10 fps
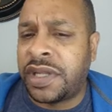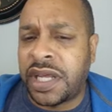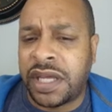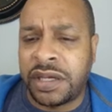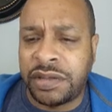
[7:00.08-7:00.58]

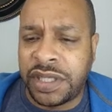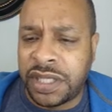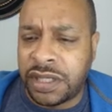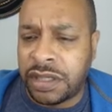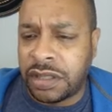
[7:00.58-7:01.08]
down
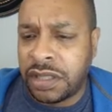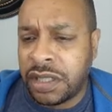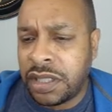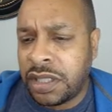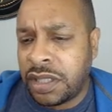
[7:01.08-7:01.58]
here,
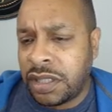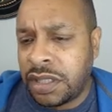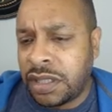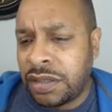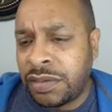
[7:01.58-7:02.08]

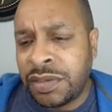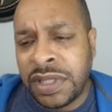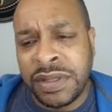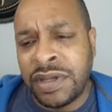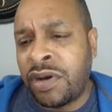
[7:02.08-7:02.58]

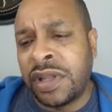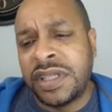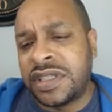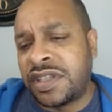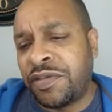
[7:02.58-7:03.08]
all
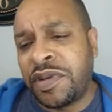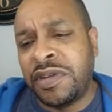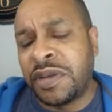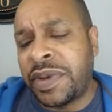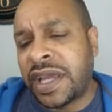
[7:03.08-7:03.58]
of this stuff, we'll go
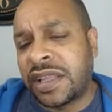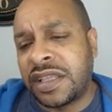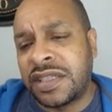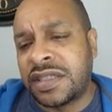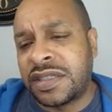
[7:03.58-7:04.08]
look back at
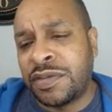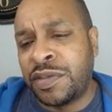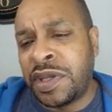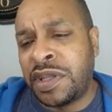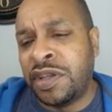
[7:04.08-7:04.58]
this,
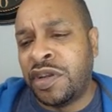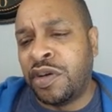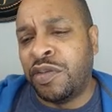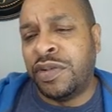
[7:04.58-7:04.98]
you know,